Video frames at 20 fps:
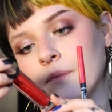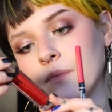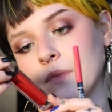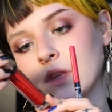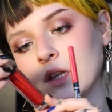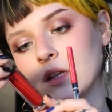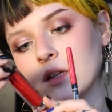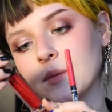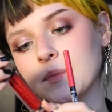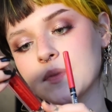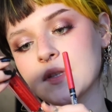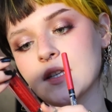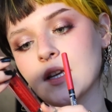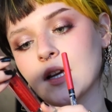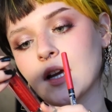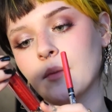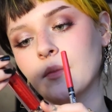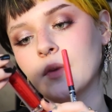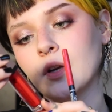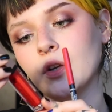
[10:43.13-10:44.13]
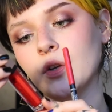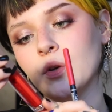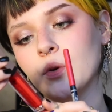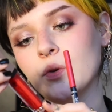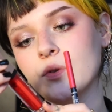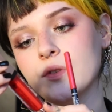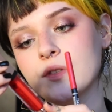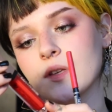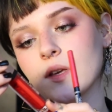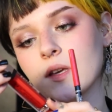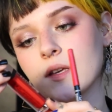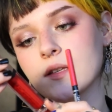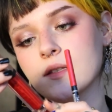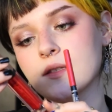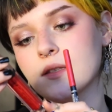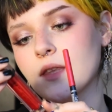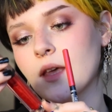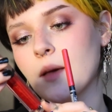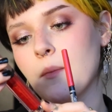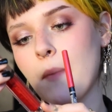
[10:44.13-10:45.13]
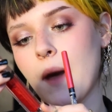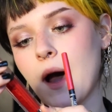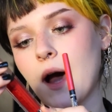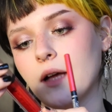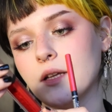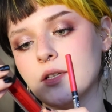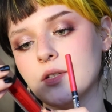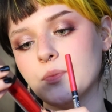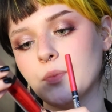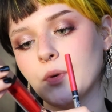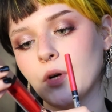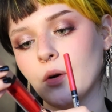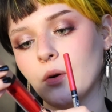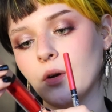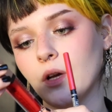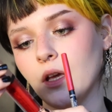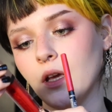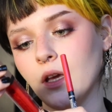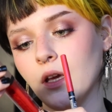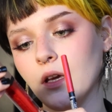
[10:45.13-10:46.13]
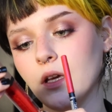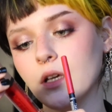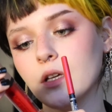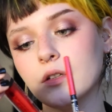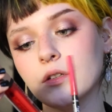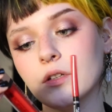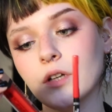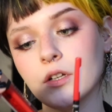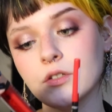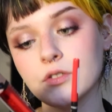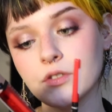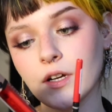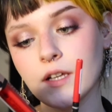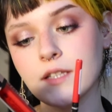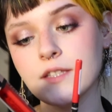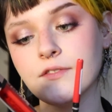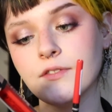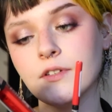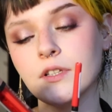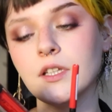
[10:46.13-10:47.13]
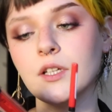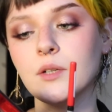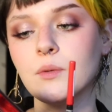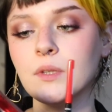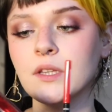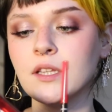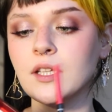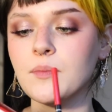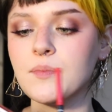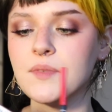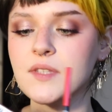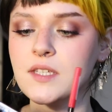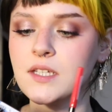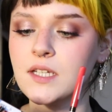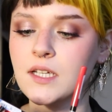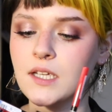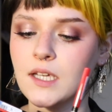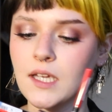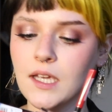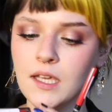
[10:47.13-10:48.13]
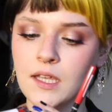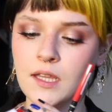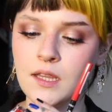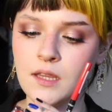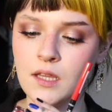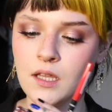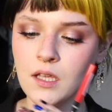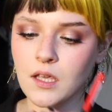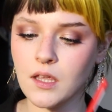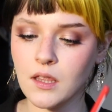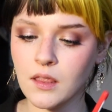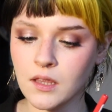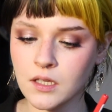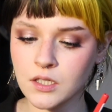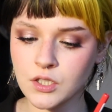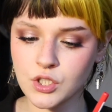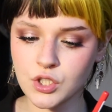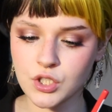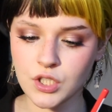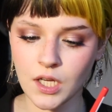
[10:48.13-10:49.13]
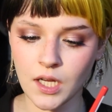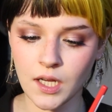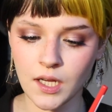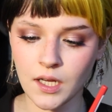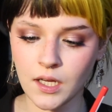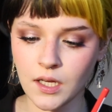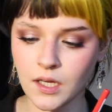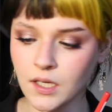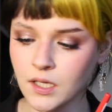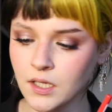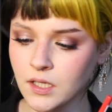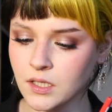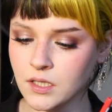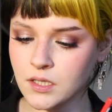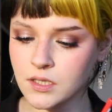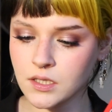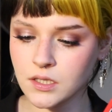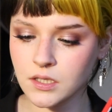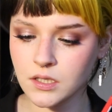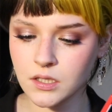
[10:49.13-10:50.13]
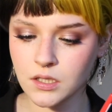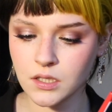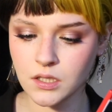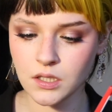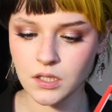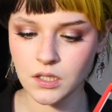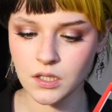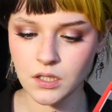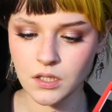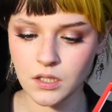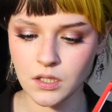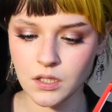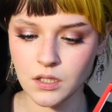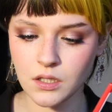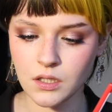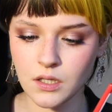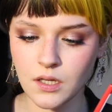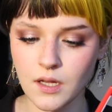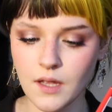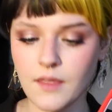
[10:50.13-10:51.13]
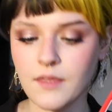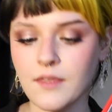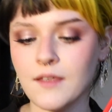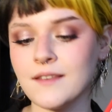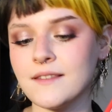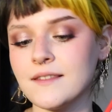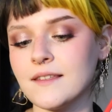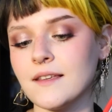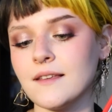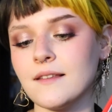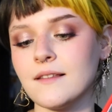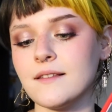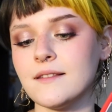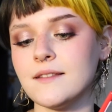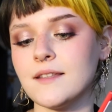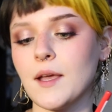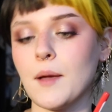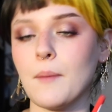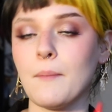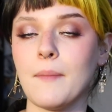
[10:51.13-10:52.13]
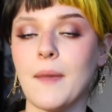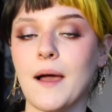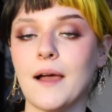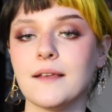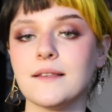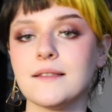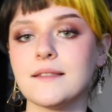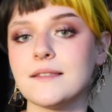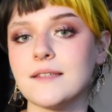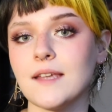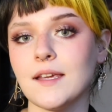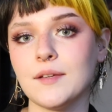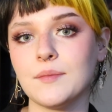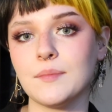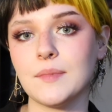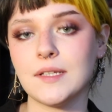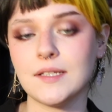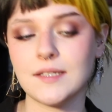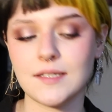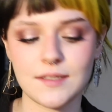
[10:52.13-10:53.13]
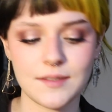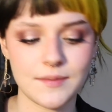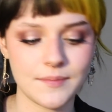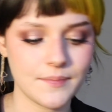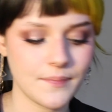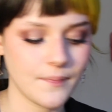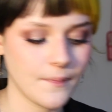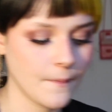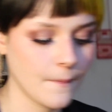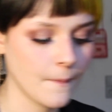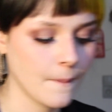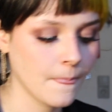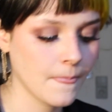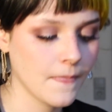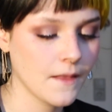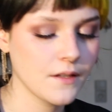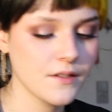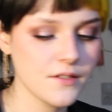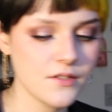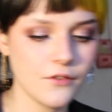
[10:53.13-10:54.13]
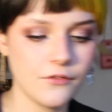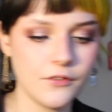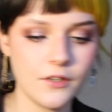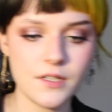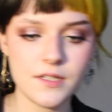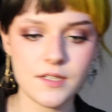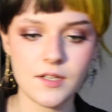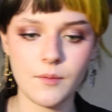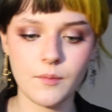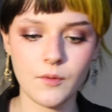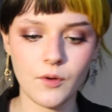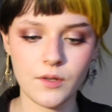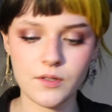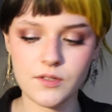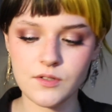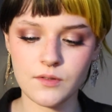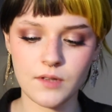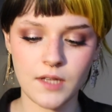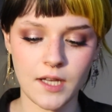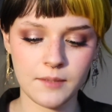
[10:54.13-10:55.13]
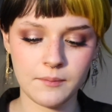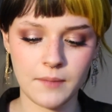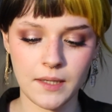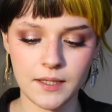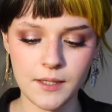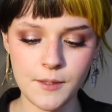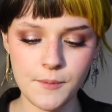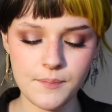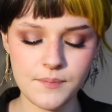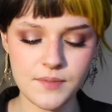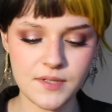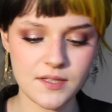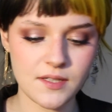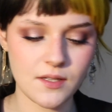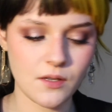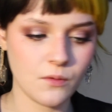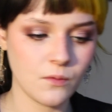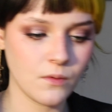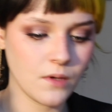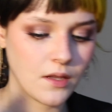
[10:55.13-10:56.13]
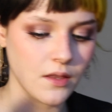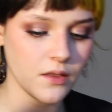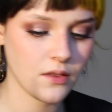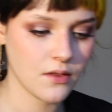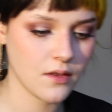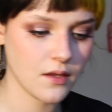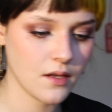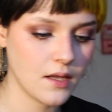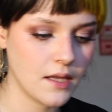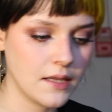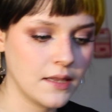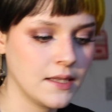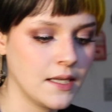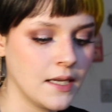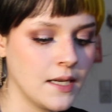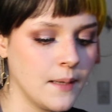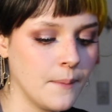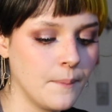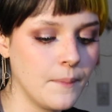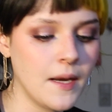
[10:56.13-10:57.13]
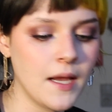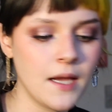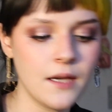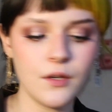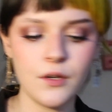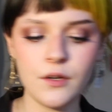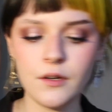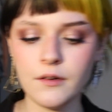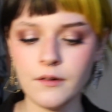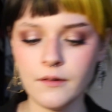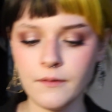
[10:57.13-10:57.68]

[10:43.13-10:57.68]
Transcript: the lipstick I'm going to use is the Match Pro Ink Non-Transfer Liquid Lipstick in the shade This Is My Statement. So first I'm going to line my lips with the lip liner.